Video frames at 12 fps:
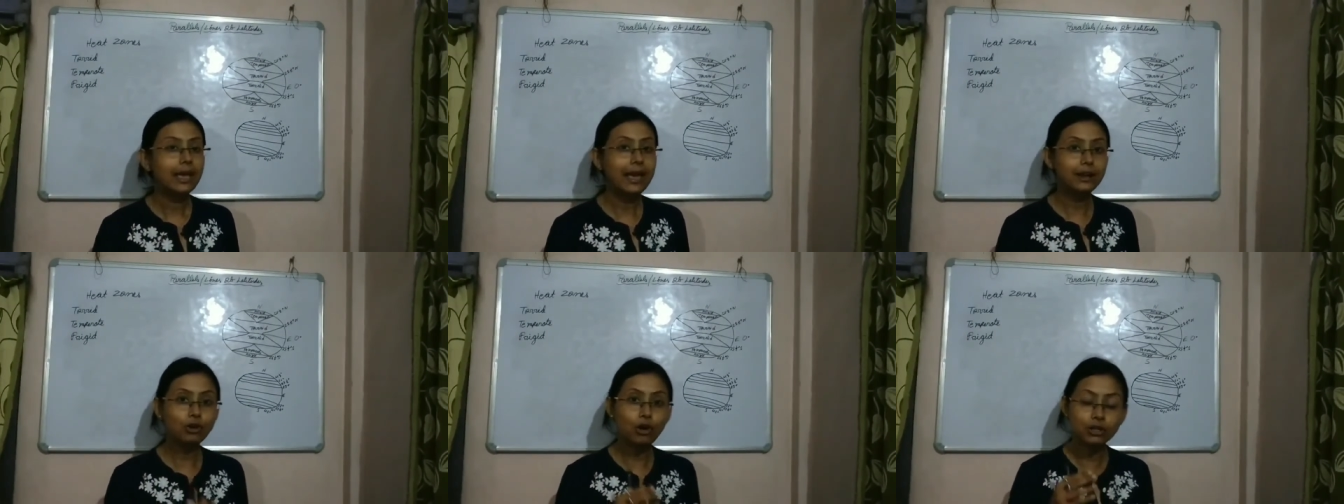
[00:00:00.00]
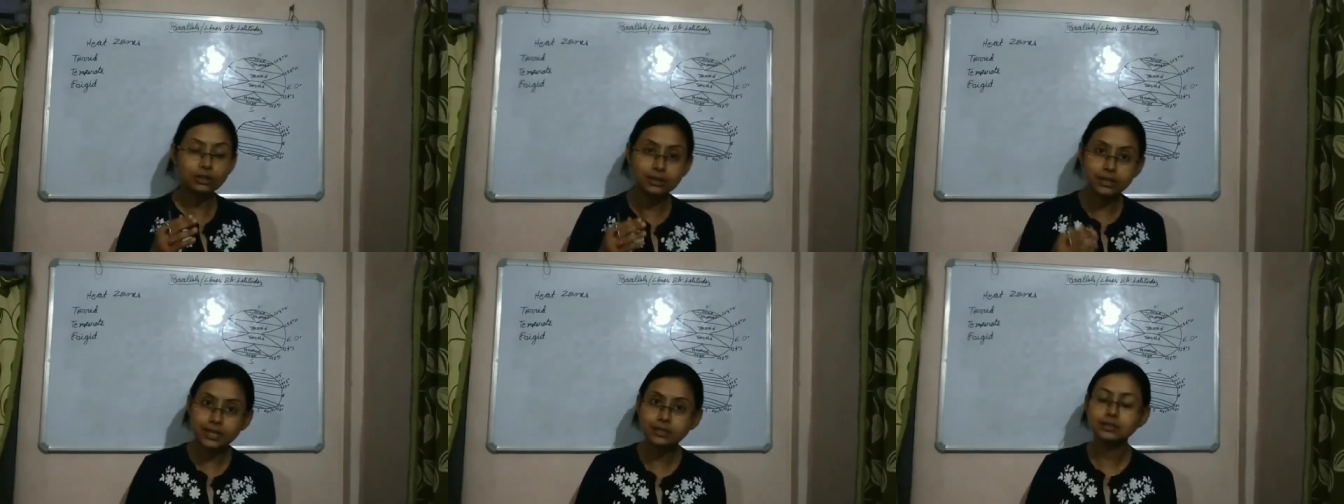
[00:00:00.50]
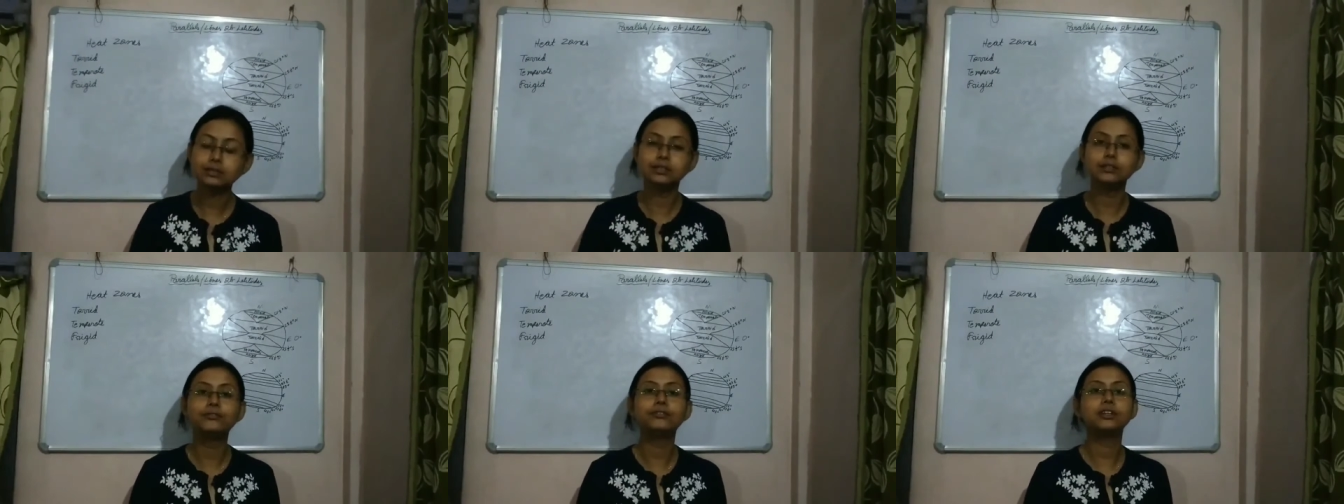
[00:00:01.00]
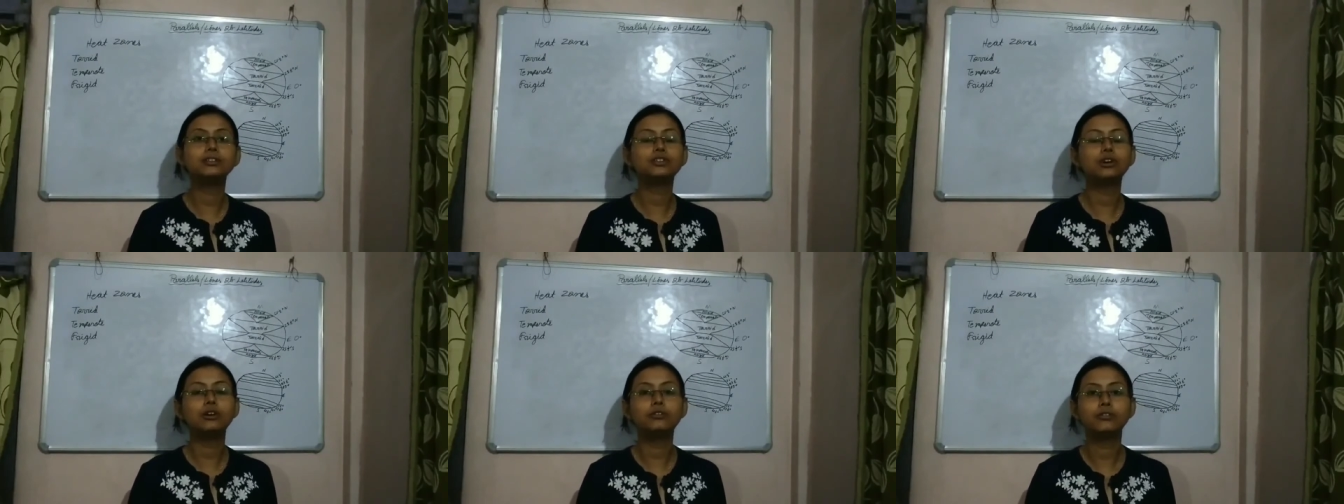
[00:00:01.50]
And on this difference
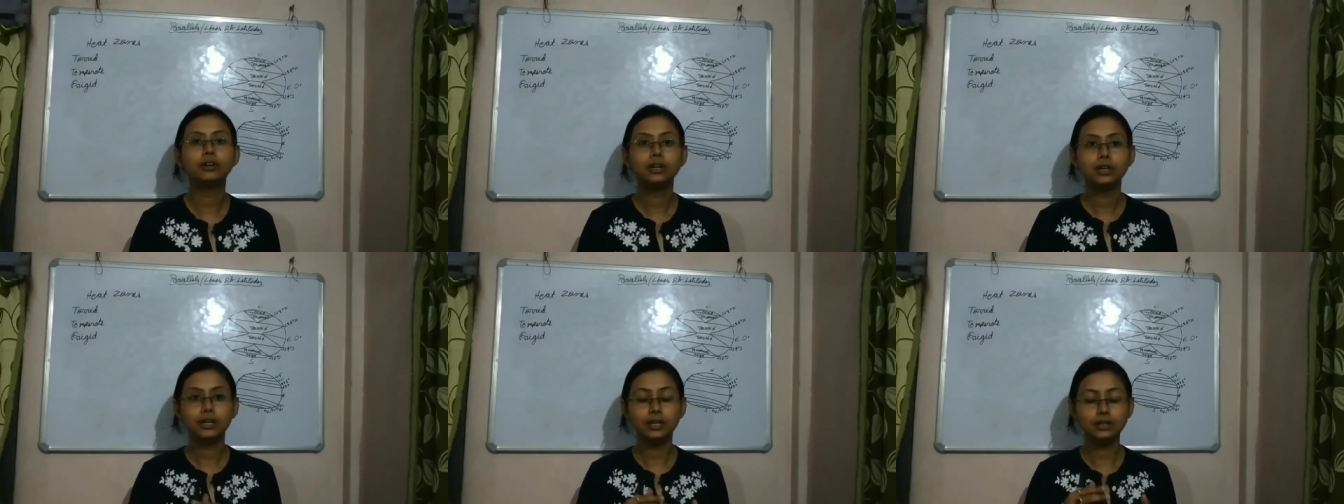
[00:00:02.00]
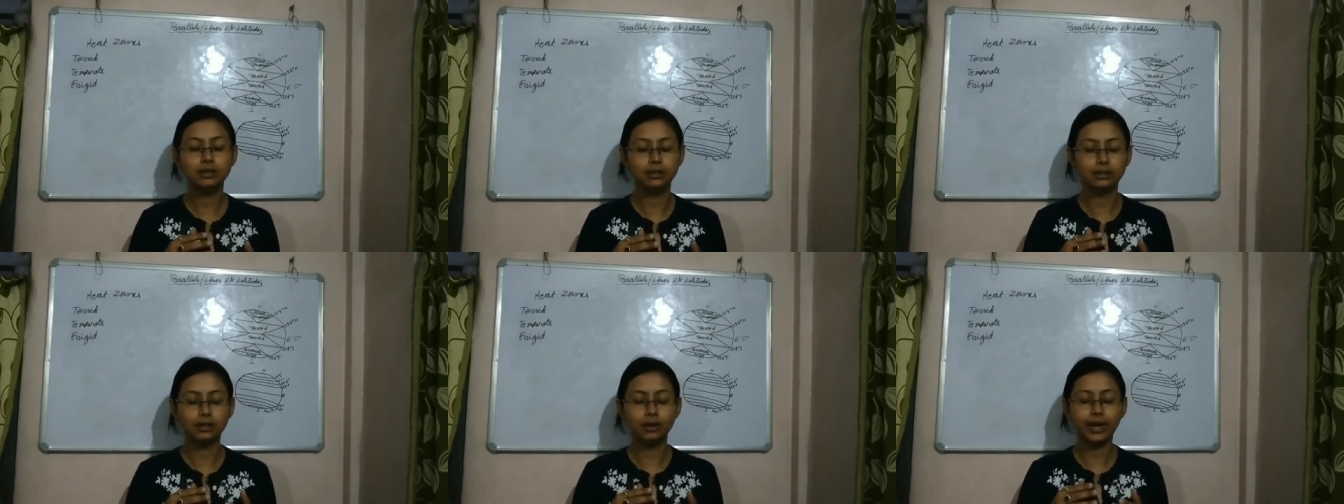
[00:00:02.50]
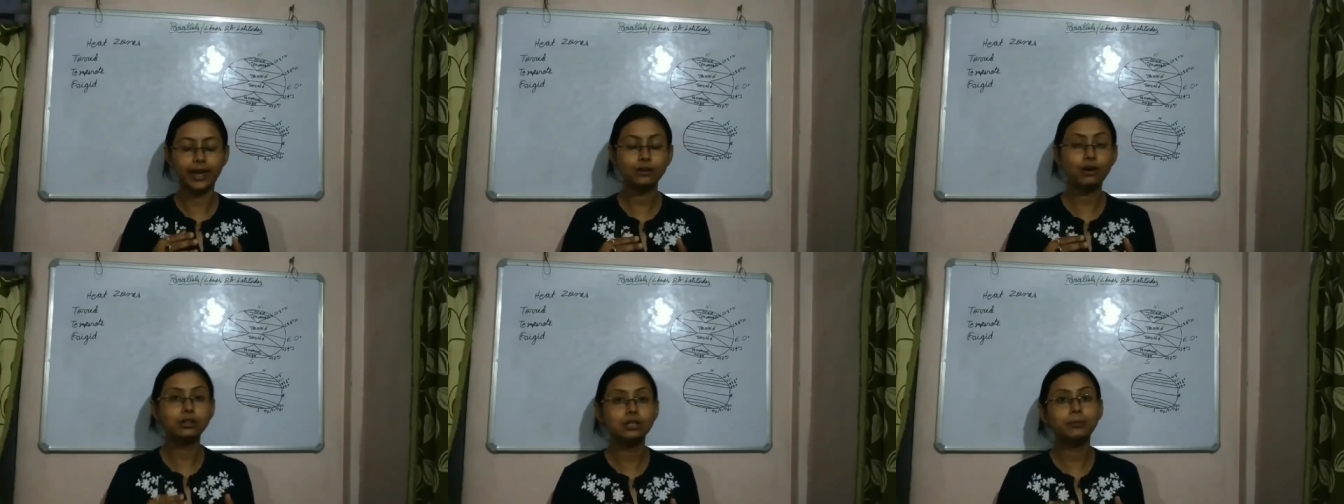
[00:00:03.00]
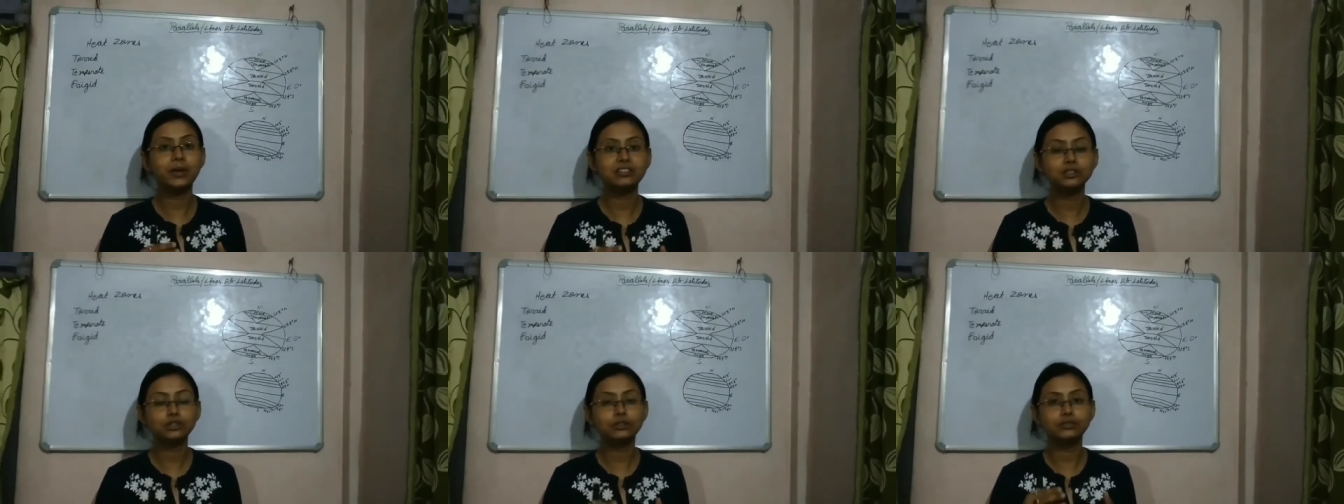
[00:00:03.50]
of and on the
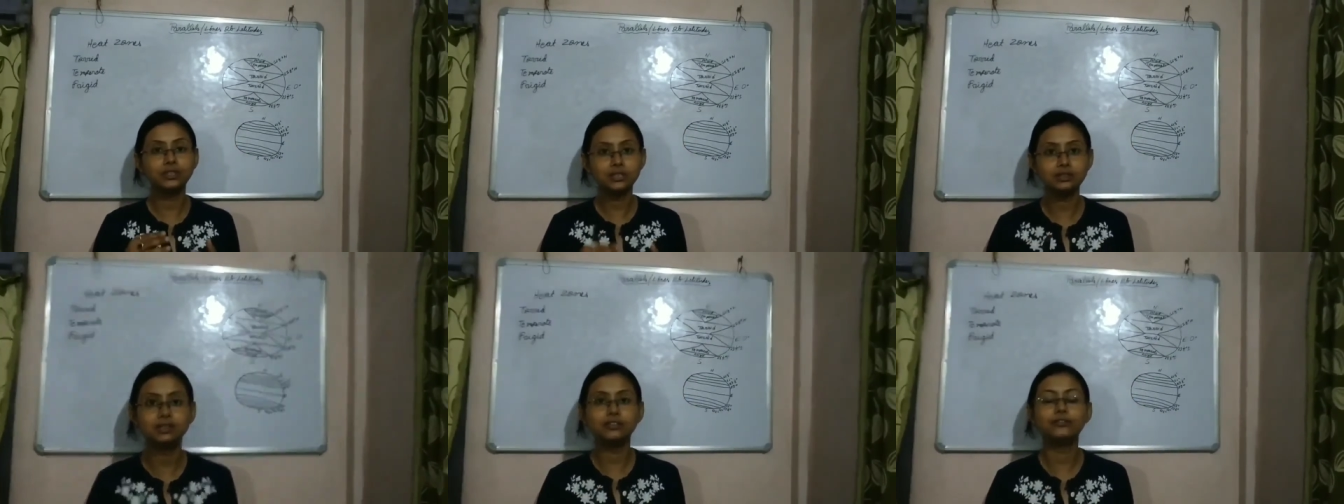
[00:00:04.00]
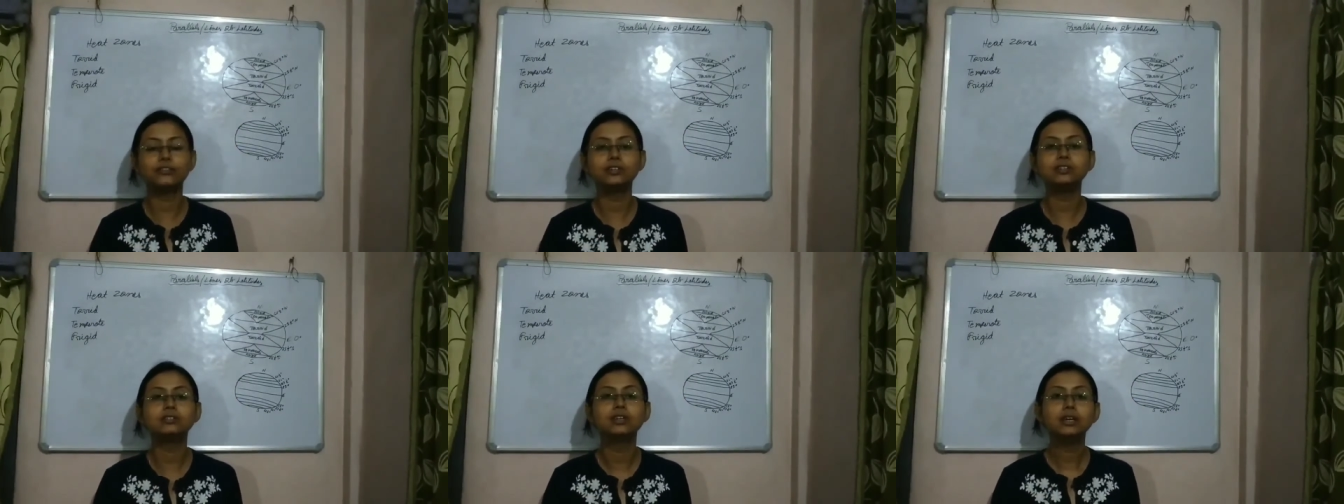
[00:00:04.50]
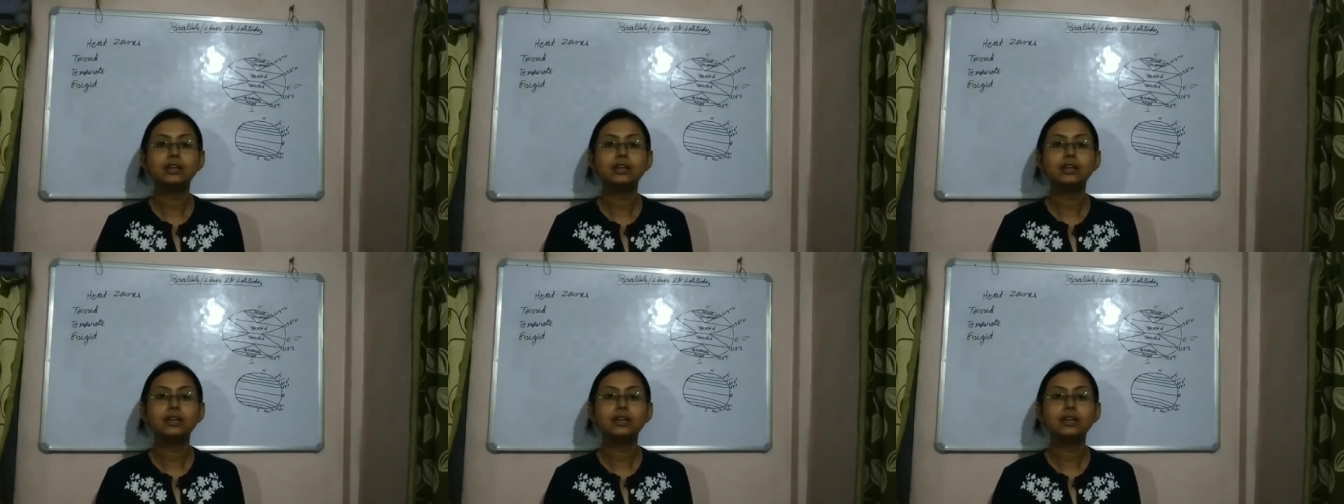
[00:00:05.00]
basis of this difference